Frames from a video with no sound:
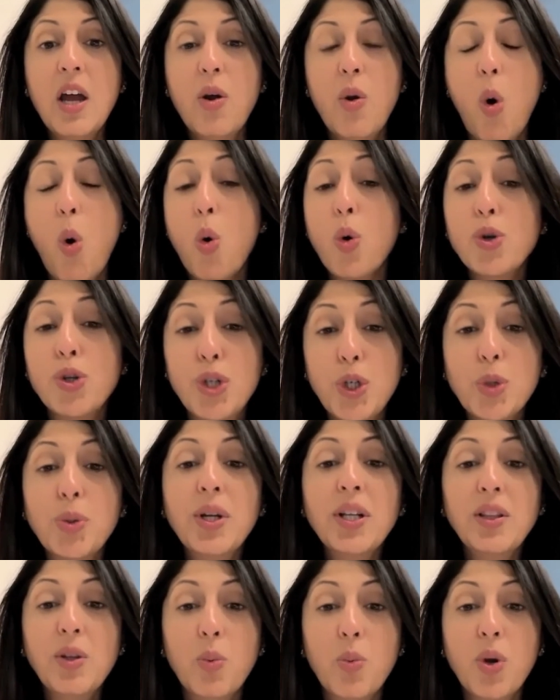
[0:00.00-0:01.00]
or
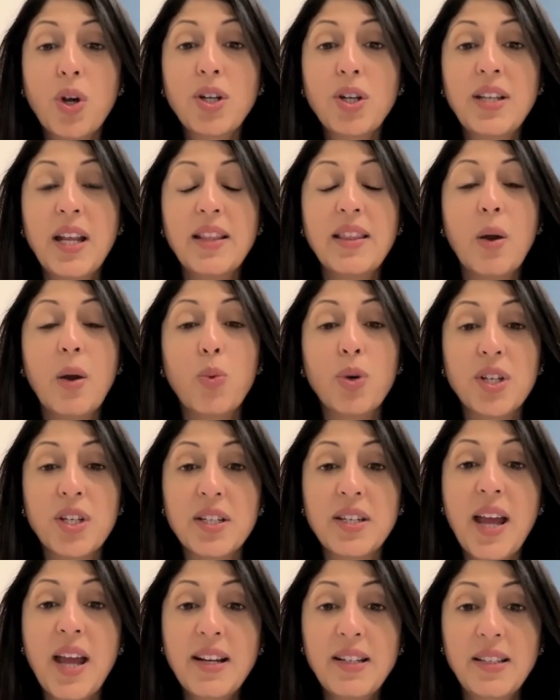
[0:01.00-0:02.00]
during the workday that we're
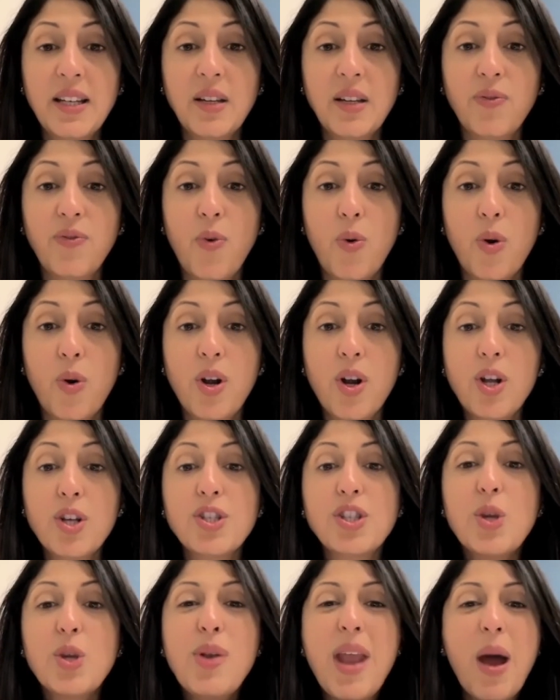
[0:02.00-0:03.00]
detecting for.
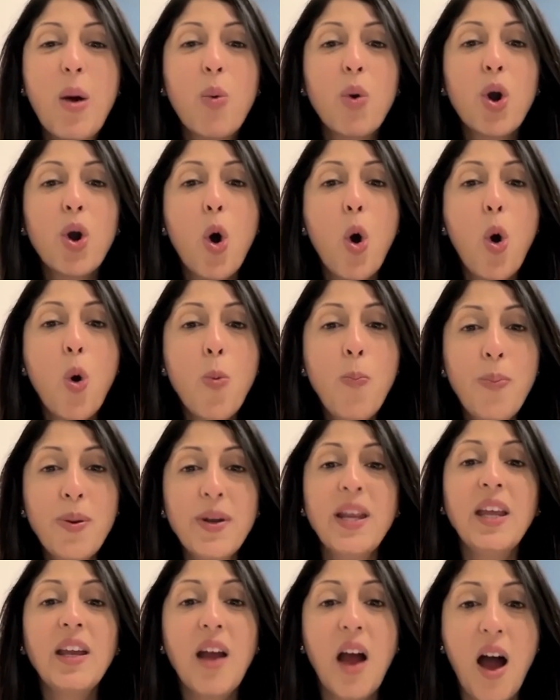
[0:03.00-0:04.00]
So now we're
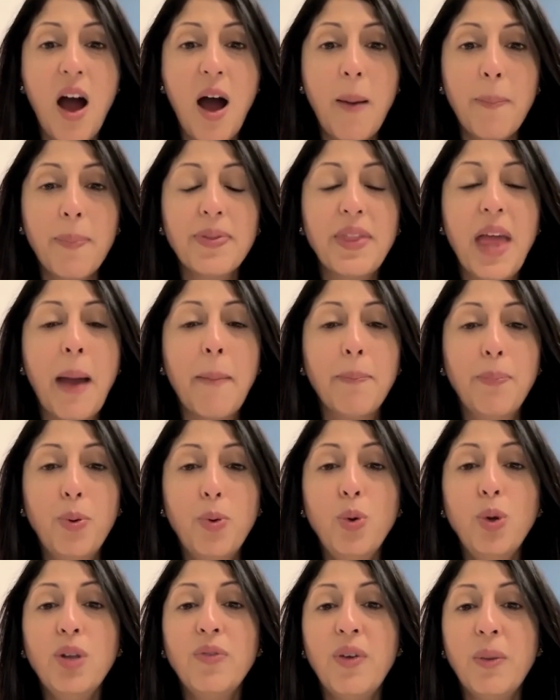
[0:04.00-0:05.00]
opening up that
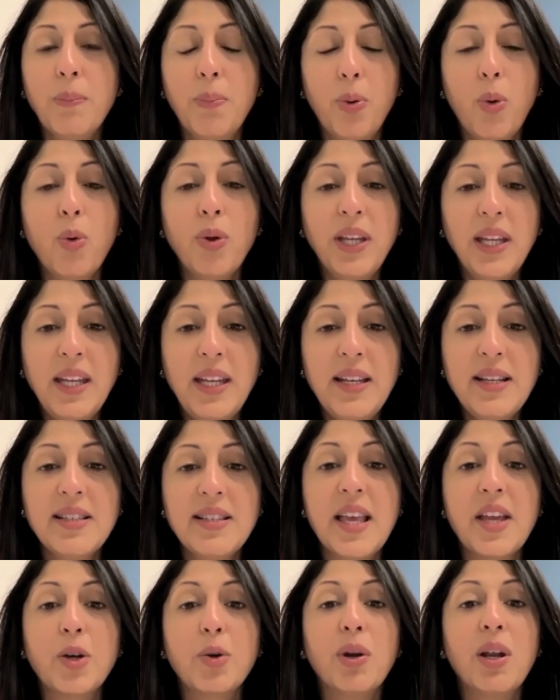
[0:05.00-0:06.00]
pool of employees
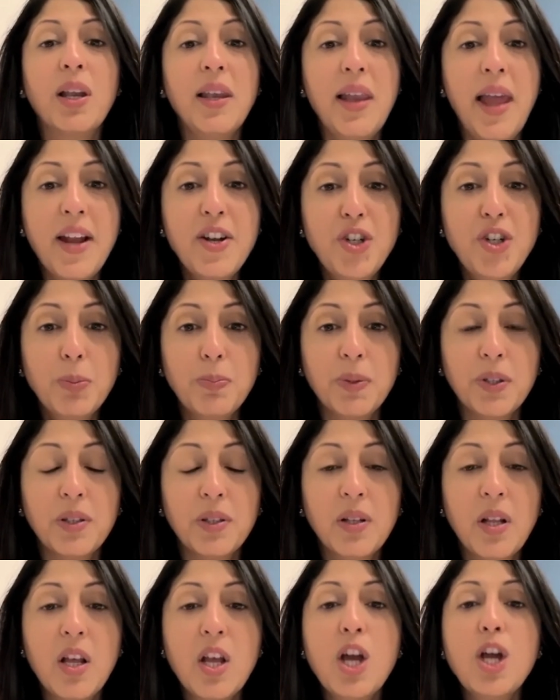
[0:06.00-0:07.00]
that are
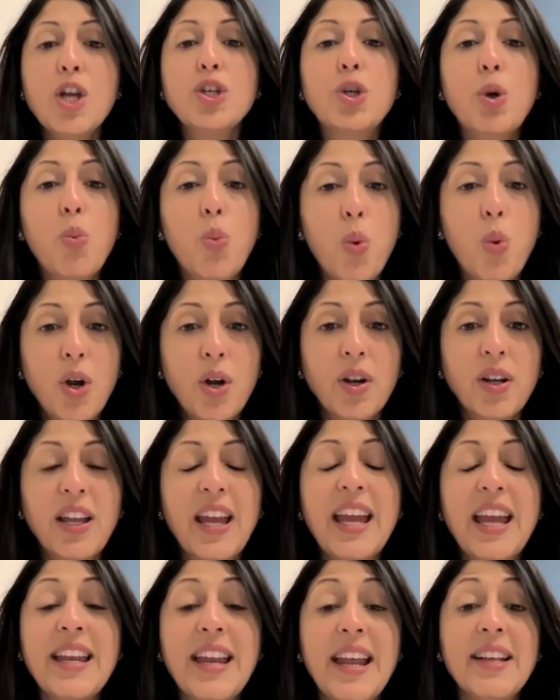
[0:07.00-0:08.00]
eligible to work
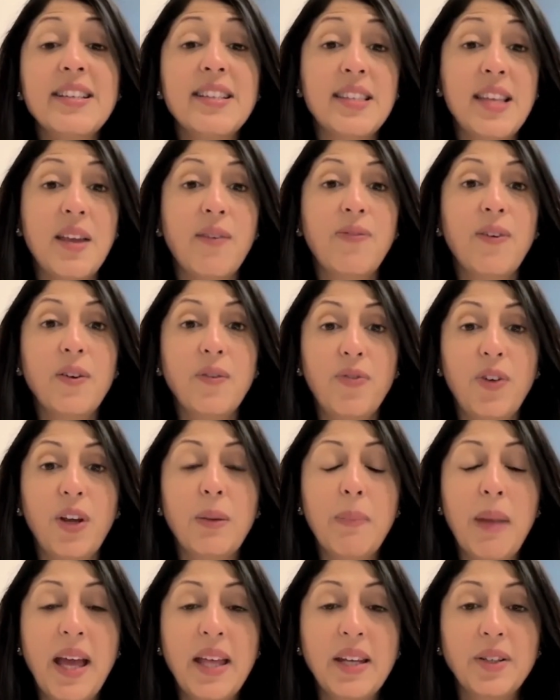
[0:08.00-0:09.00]
in a safe and fair
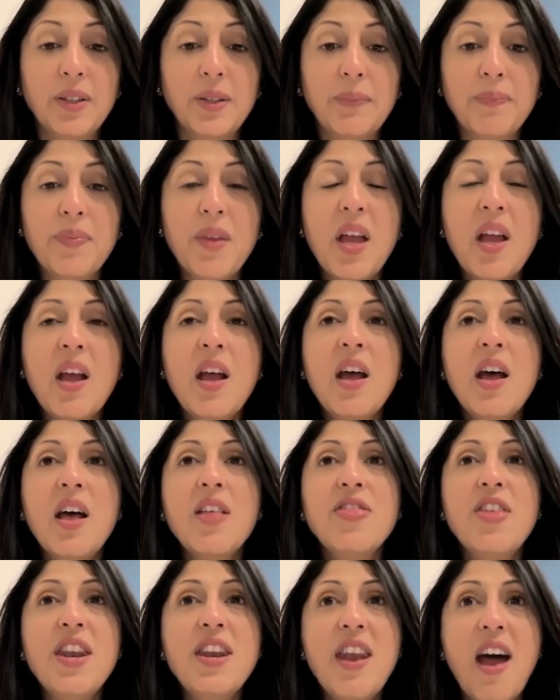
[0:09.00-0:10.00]
manner.
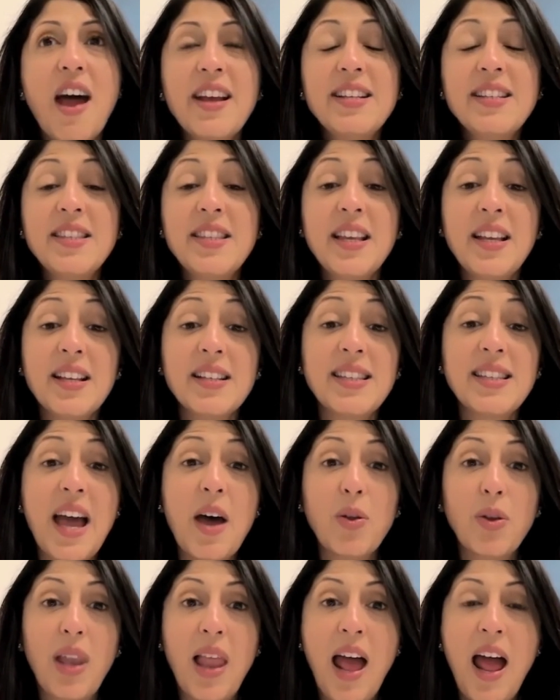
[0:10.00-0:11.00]
The nice thing is
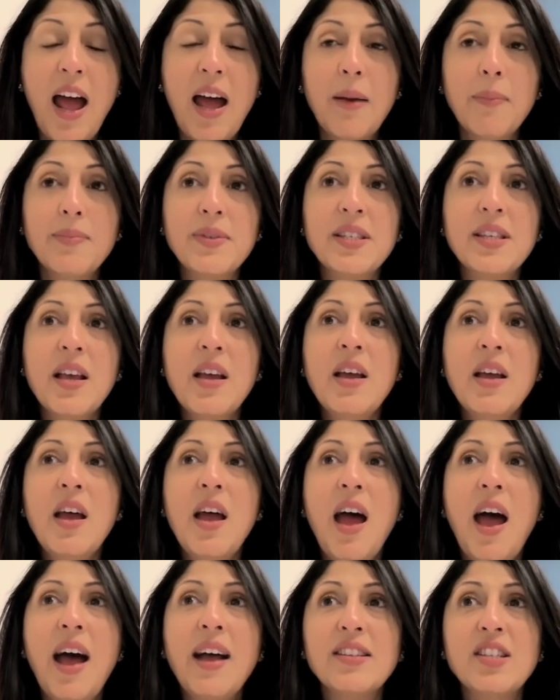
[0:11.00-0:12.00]
Hound Labs
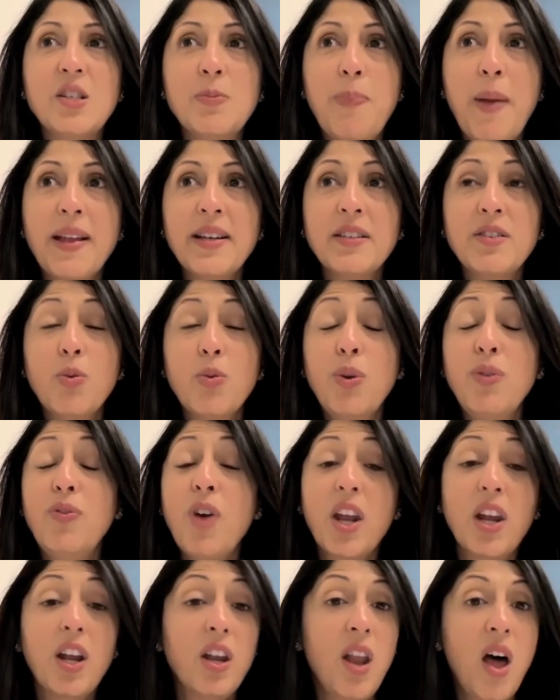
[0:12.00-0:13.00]
we've got
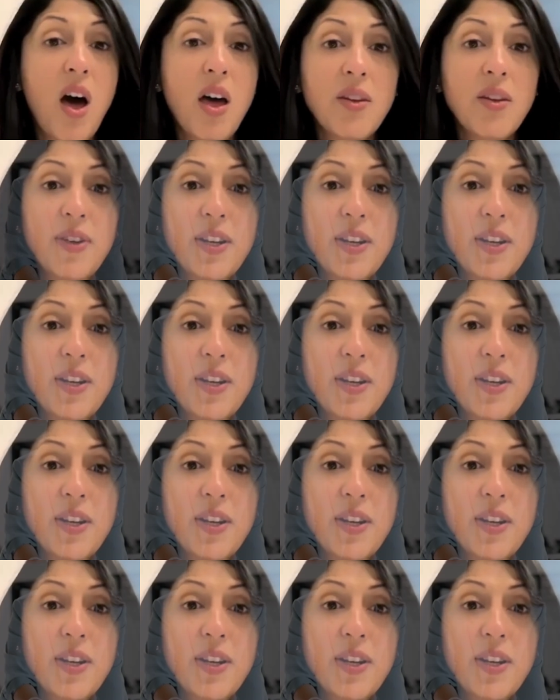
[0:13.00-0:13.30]
a lot of